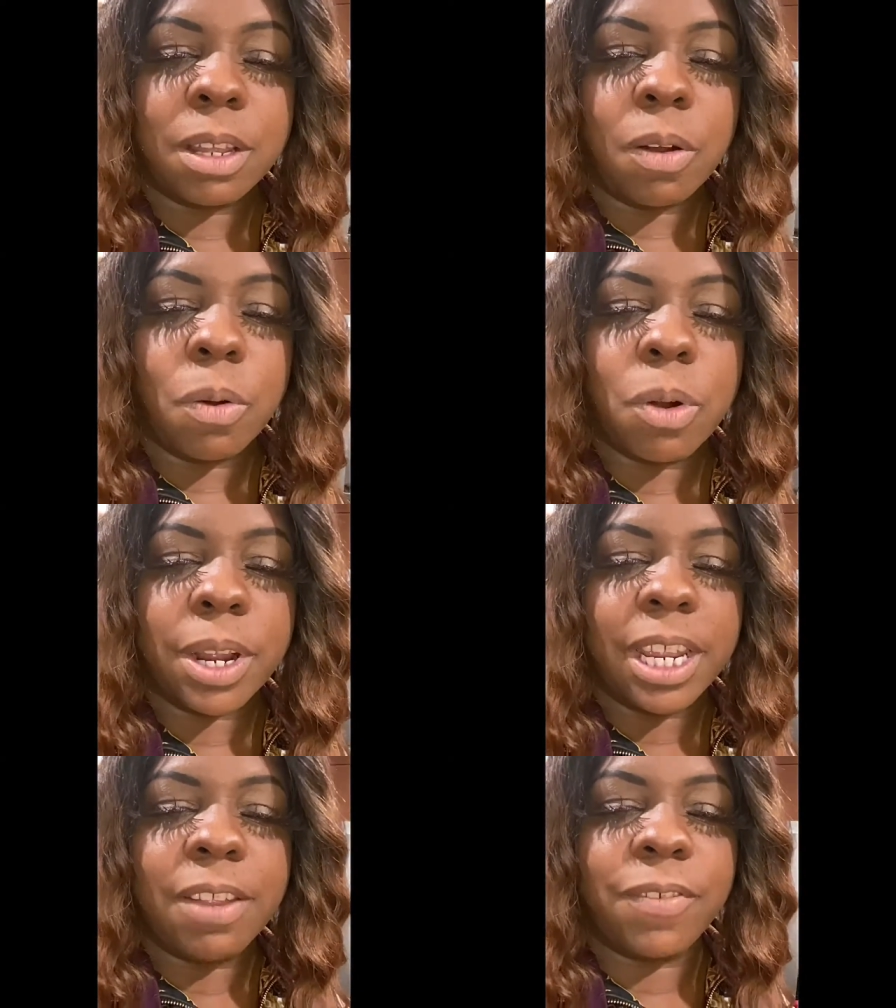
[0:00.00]
or
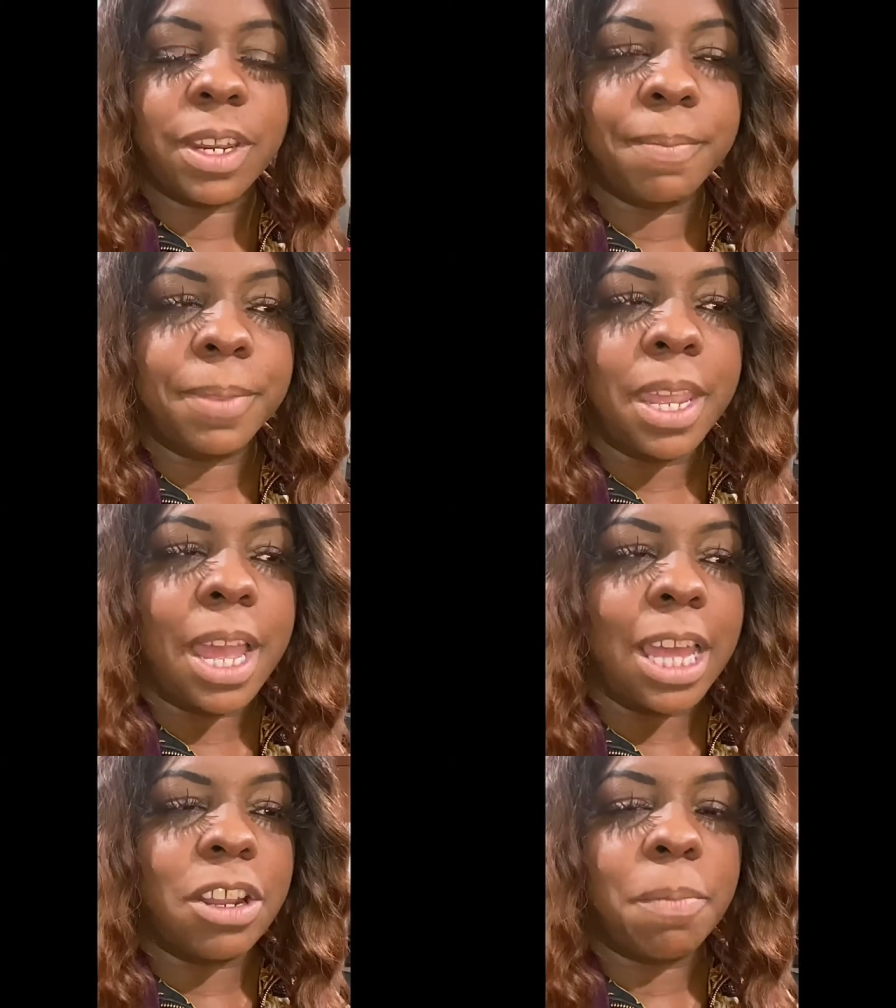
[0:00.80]
even,
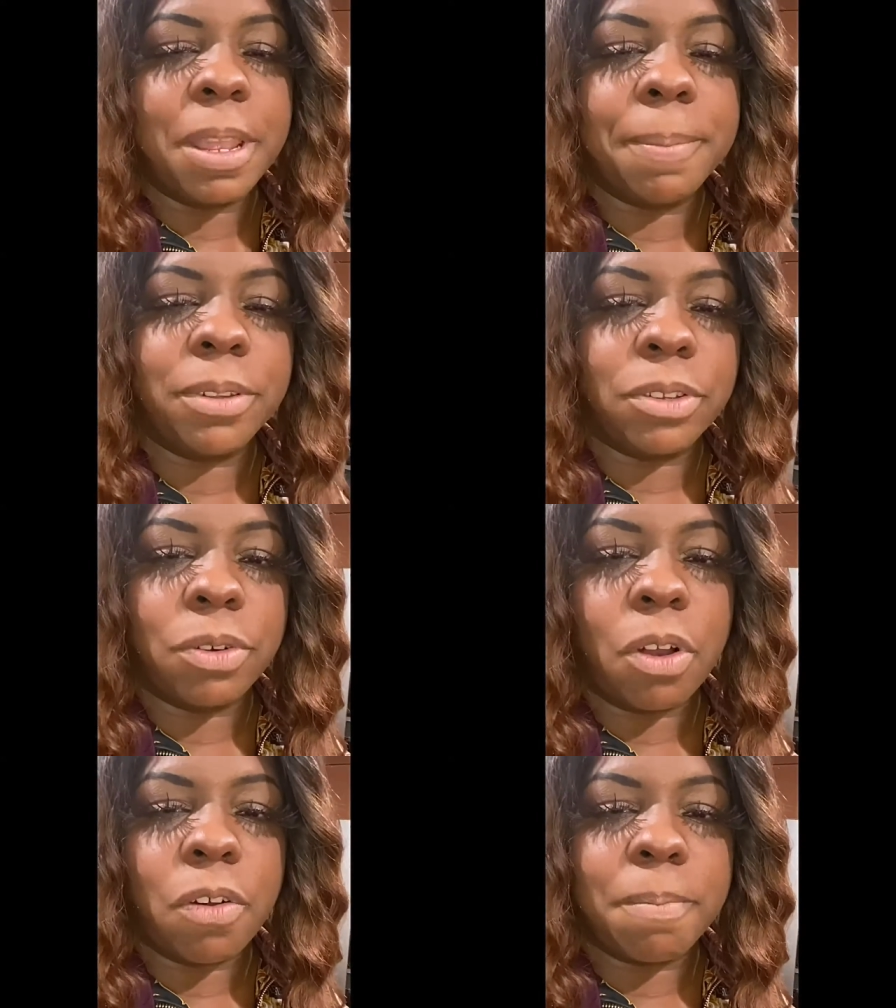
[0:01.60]
I know people do
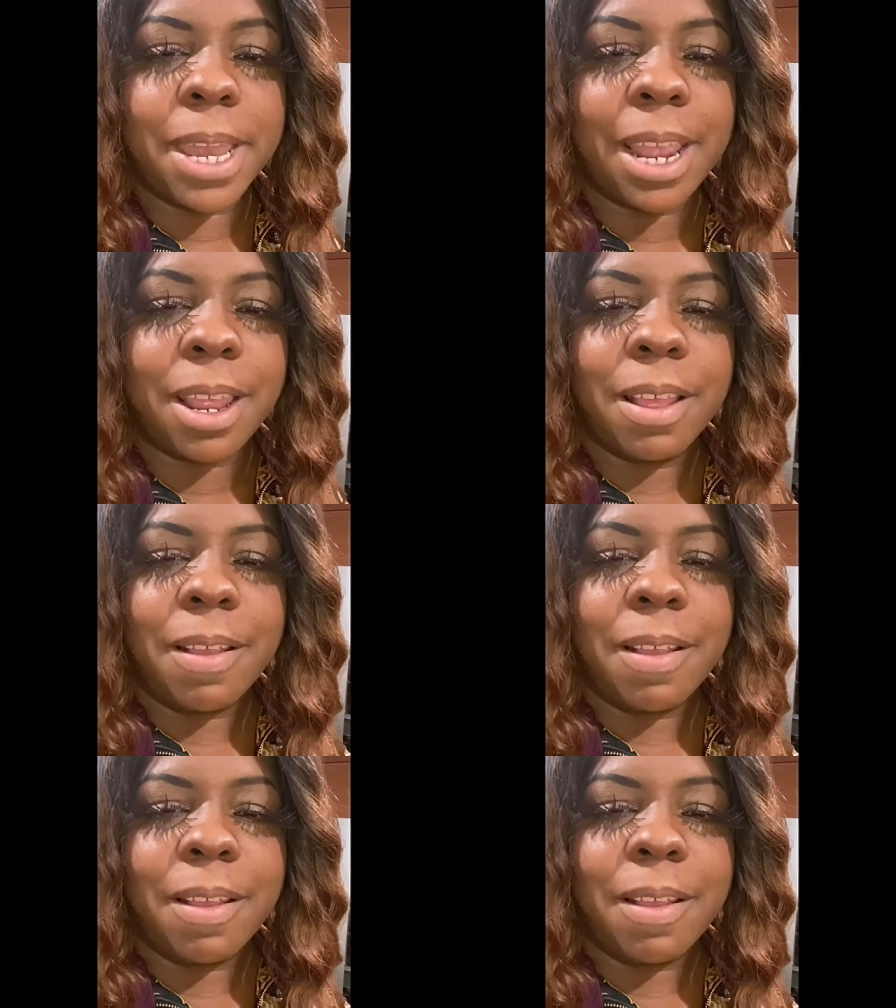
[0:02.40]
Old Bay,